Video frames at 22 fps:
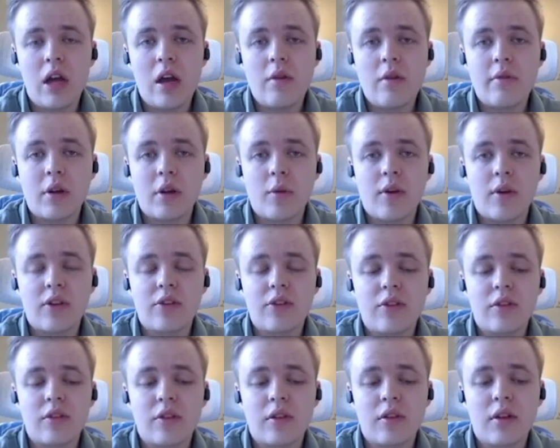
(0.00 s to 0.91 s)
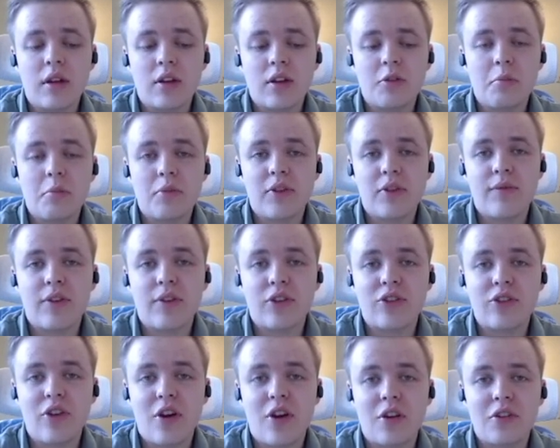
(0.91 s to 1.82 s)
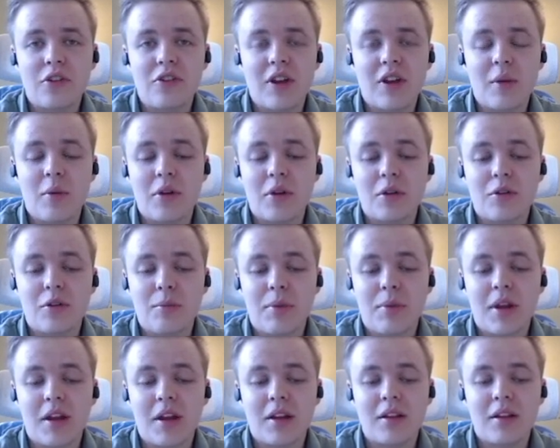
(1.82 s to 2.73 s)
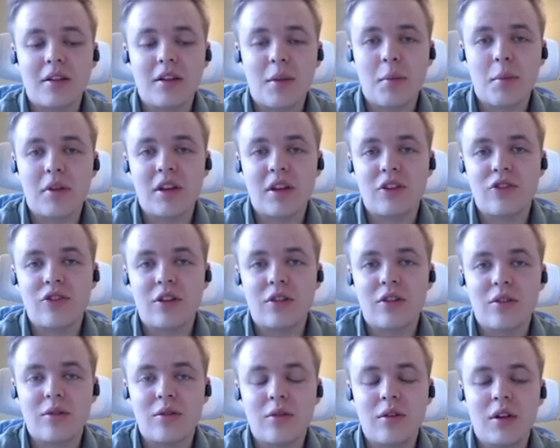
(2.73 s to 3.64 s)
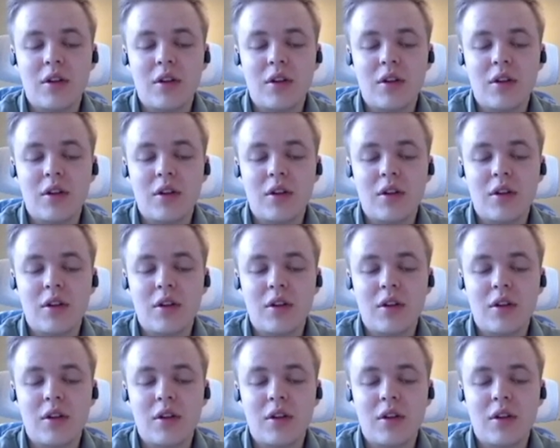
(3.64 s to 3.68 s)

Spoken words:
request like specific songs that I wanted to play that my teacher had to